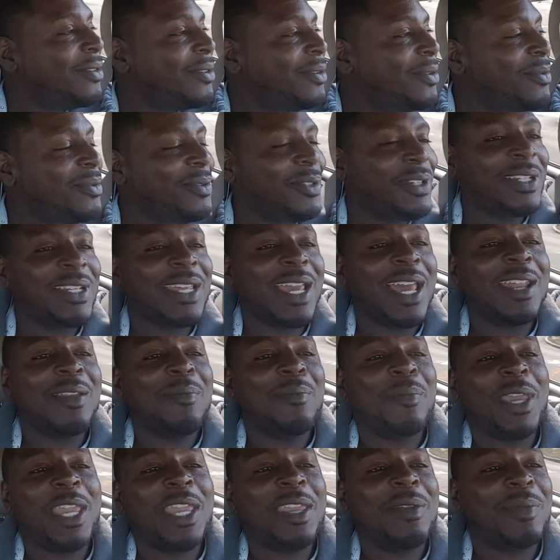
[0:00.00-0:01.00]
who just had a
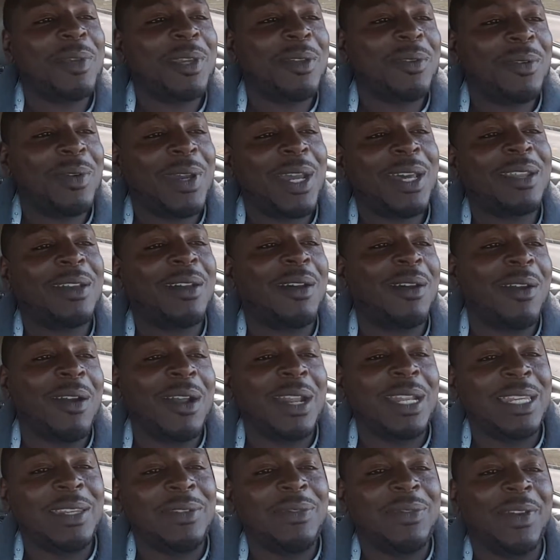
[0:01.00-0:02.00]
baby, who had a
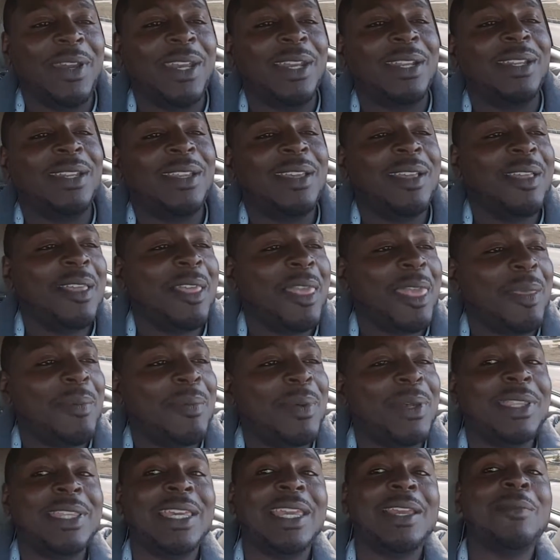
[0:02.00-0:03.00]
heart defect,
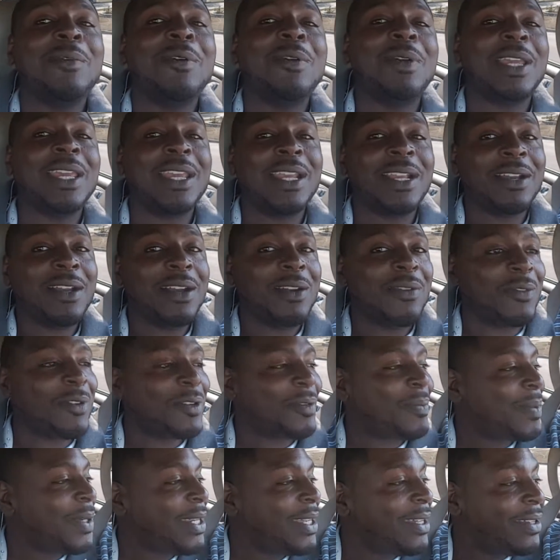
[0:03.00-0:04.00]
but they won't get coverage
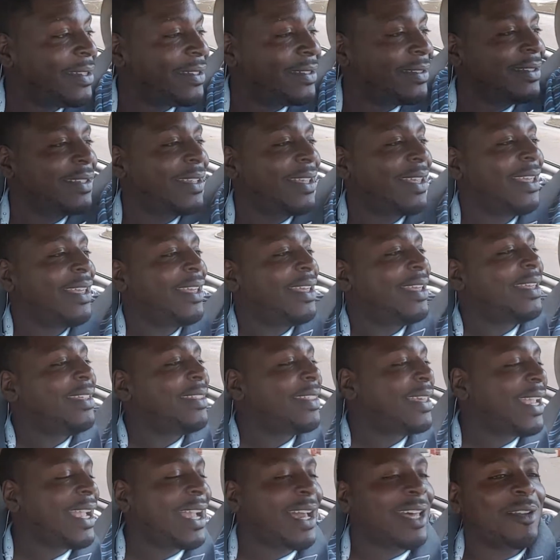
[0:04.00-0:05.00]
because
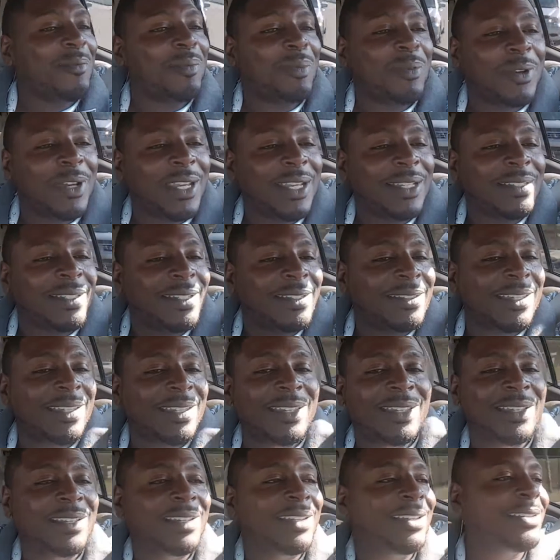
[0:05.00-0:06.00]
they got a
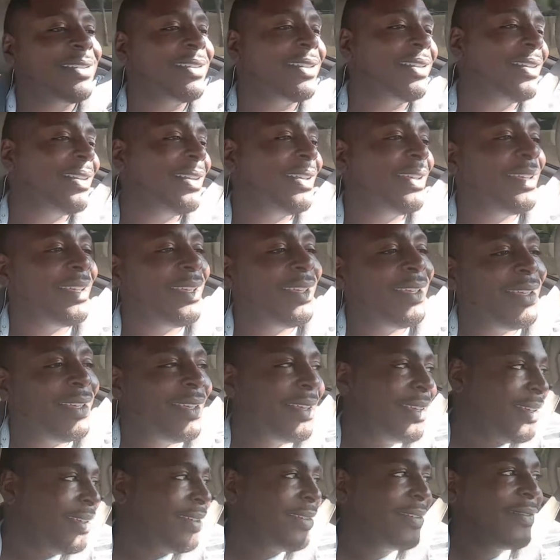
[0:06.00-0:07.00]
pre-existing condition.
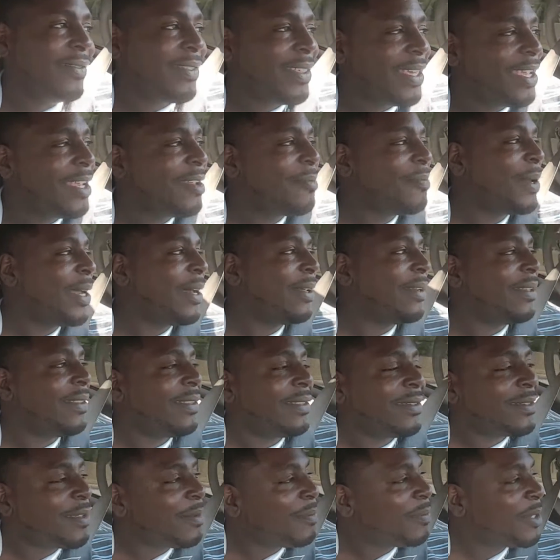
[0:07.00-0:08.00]
Think about it.
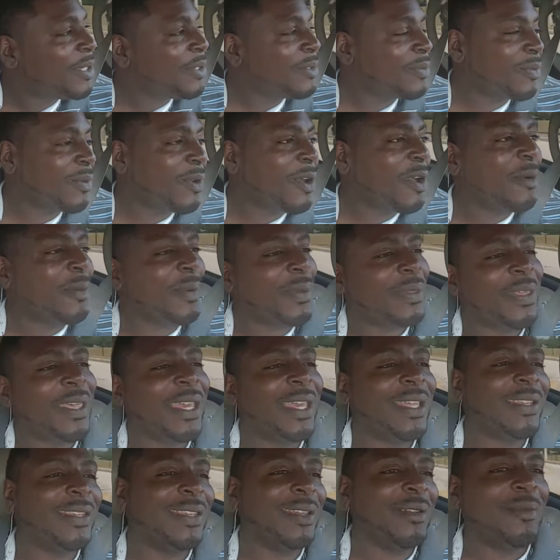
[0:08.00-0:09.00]
Something's wrong with
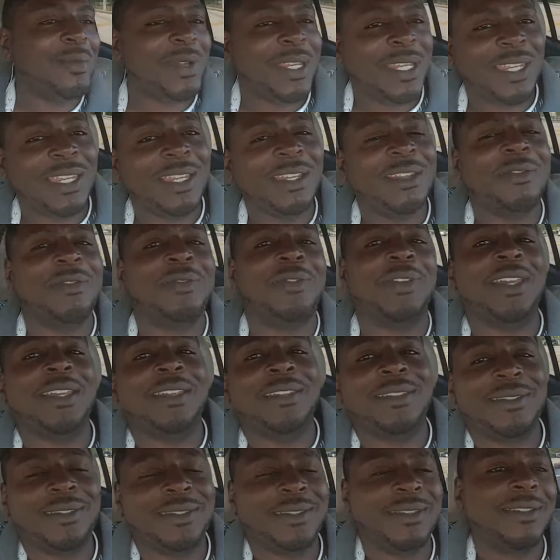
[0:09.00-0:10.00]
that we need to
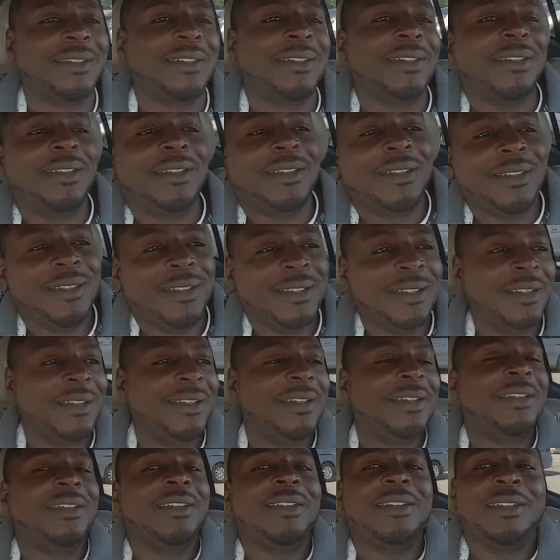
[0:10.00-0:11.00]
fix.
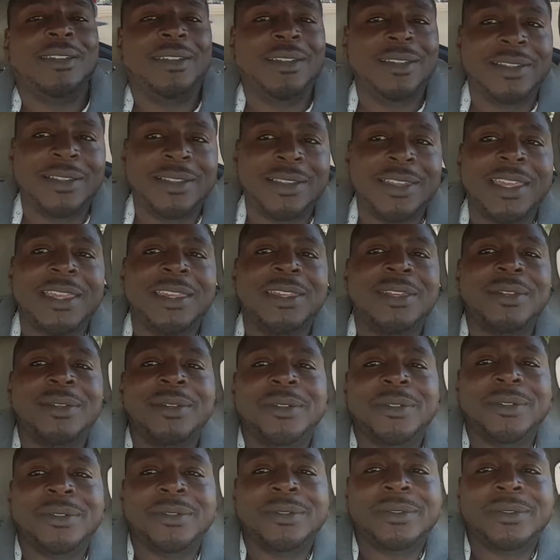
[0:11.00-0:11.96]
Thank you.